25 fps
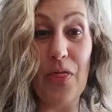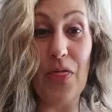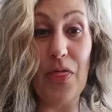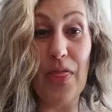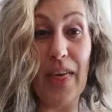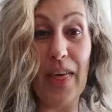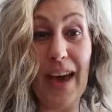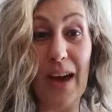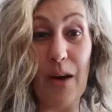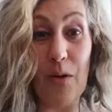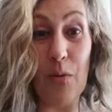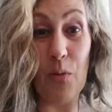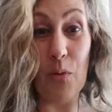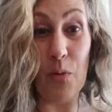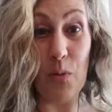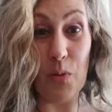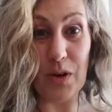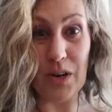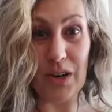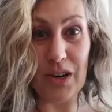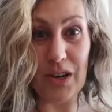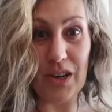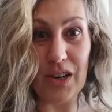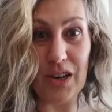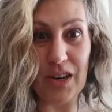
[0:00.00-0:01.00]
that
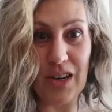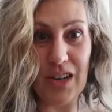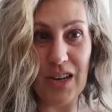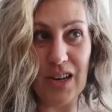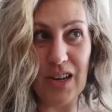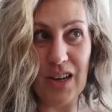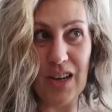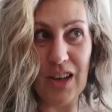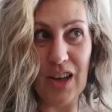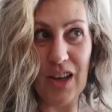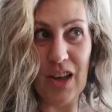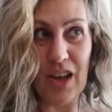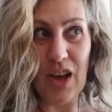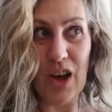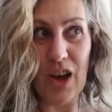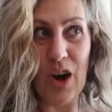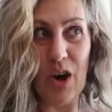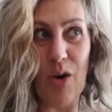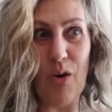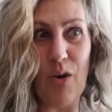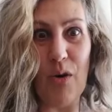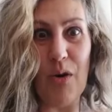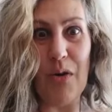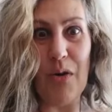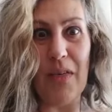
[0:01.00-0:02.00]
word
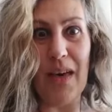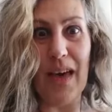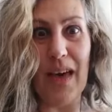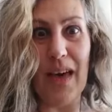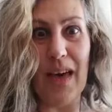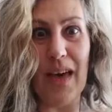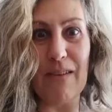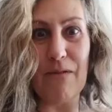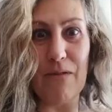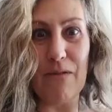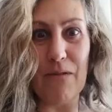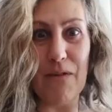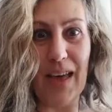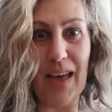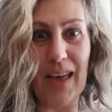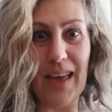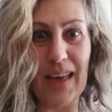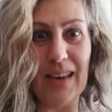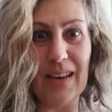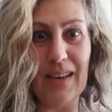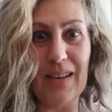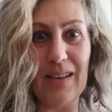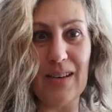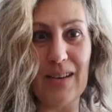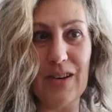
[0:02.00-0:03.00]
or that
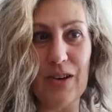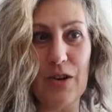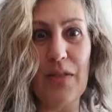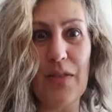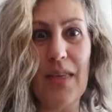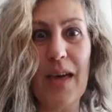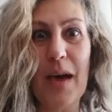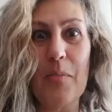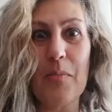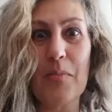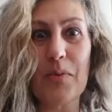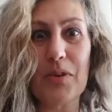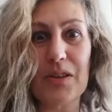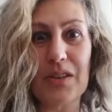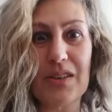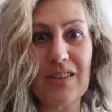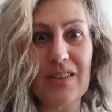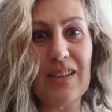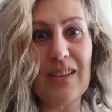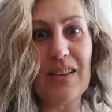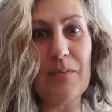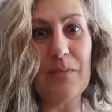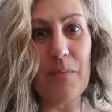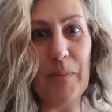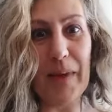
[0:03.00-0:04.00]
event or that
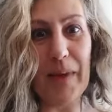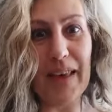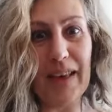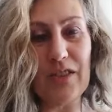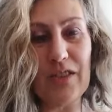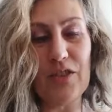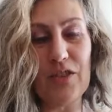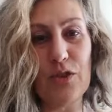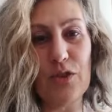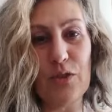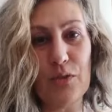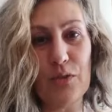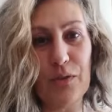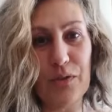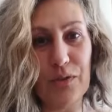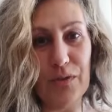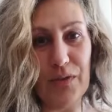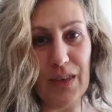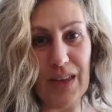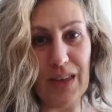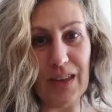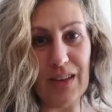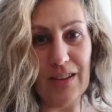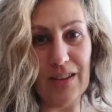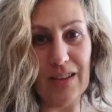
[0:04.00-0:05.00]
person makes you
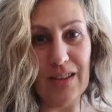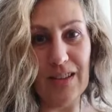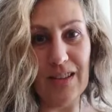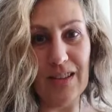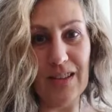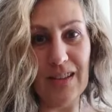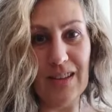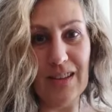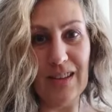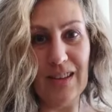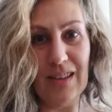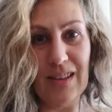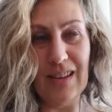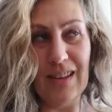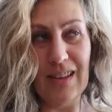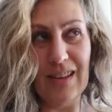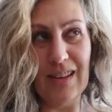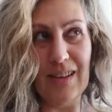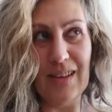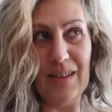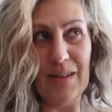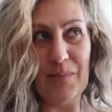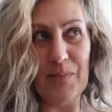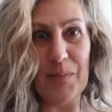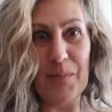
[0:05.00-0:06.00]
feel,
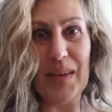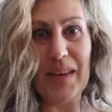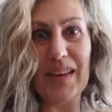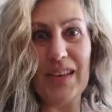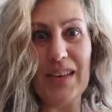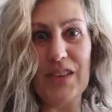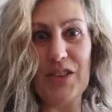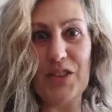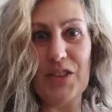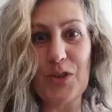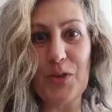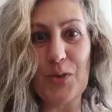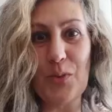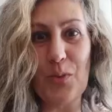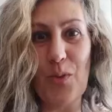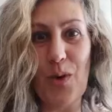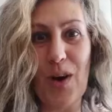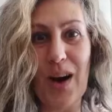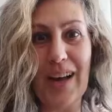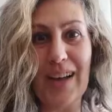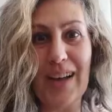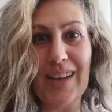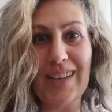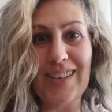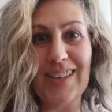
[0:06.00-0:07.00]
because you
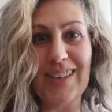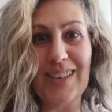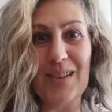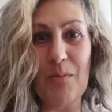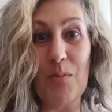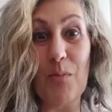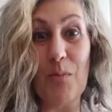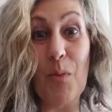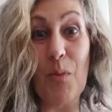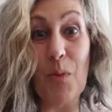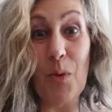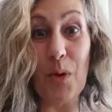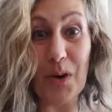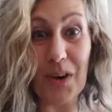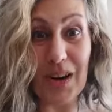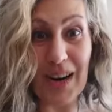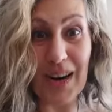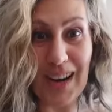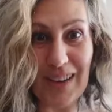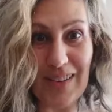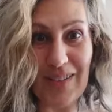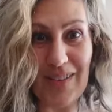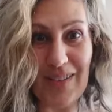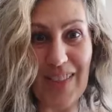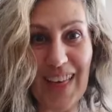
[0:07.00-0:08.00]
want more
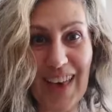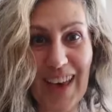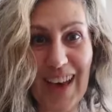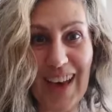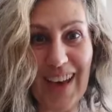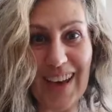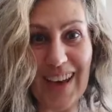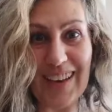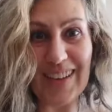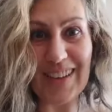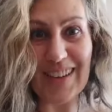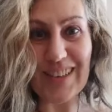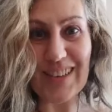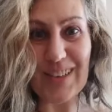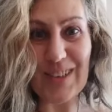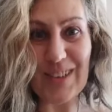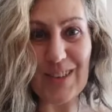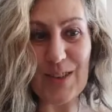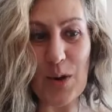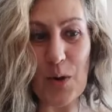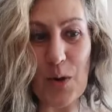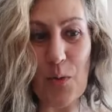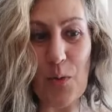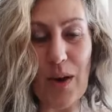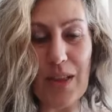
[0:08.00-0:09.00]
of that.
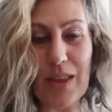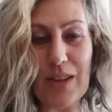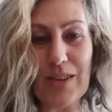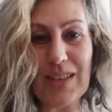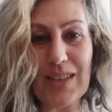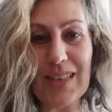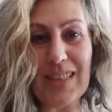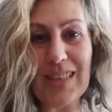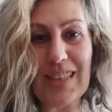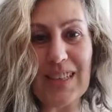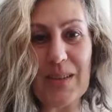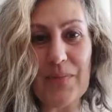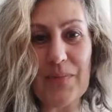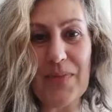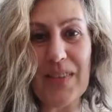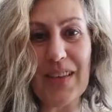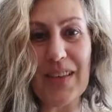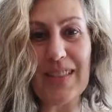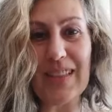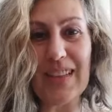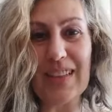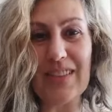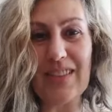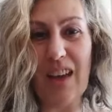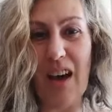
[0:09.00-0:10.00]
So whether it's
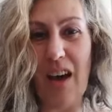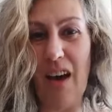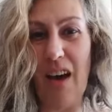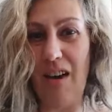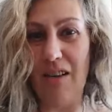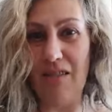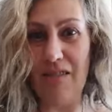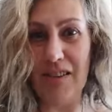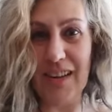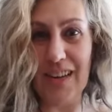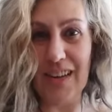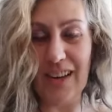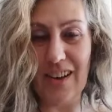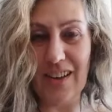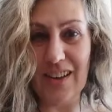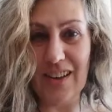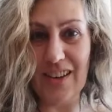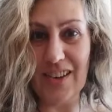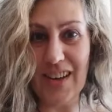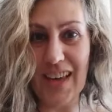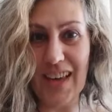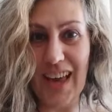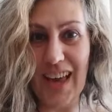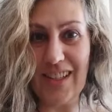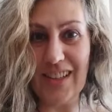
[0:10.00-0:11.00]
something that's already on
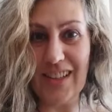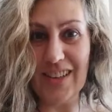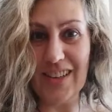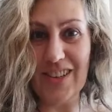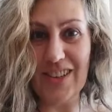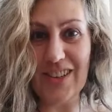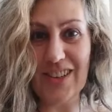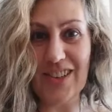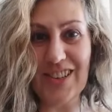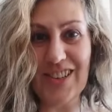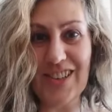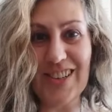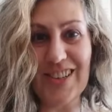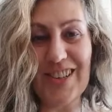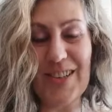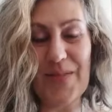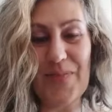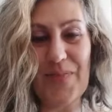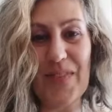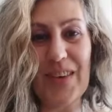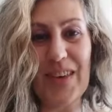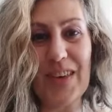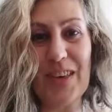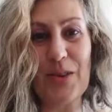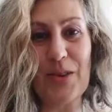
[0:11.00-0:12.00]
your calendar or
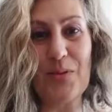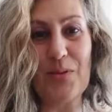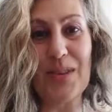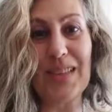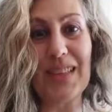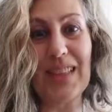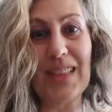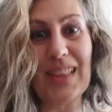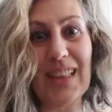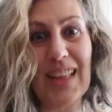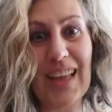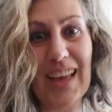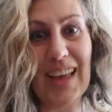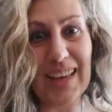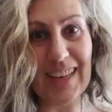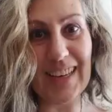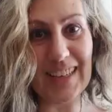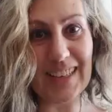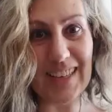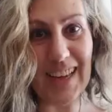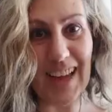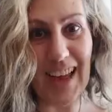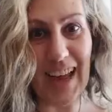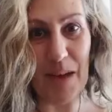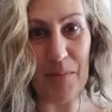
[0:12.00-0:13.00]
something you would like
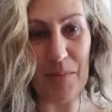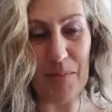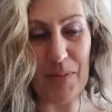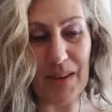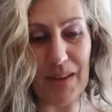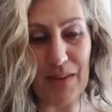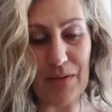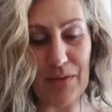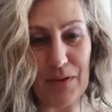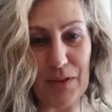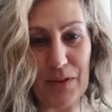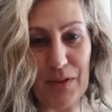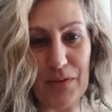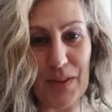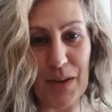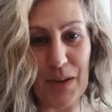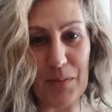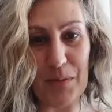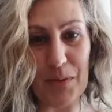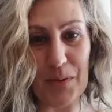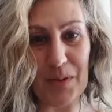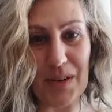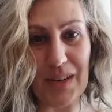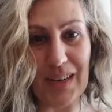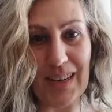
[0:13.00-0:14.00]
to happen for
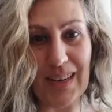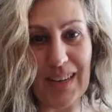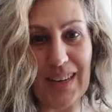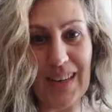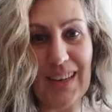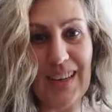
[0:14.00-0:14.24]
February,